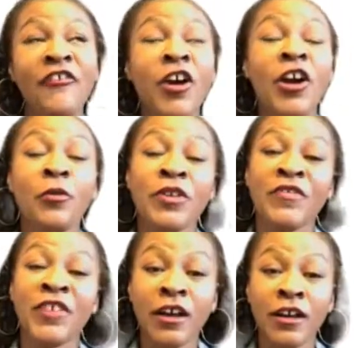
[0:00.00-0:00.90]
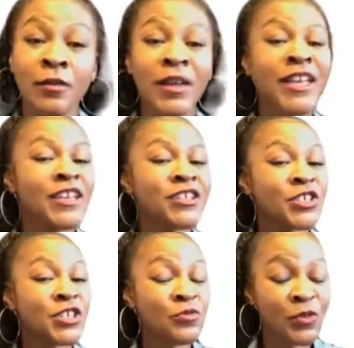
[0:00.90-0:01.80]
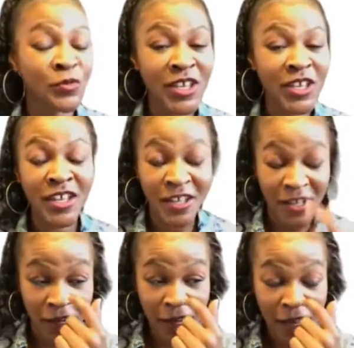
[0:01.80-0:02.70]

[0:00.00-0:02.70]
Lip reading: far we've come just 1 week in.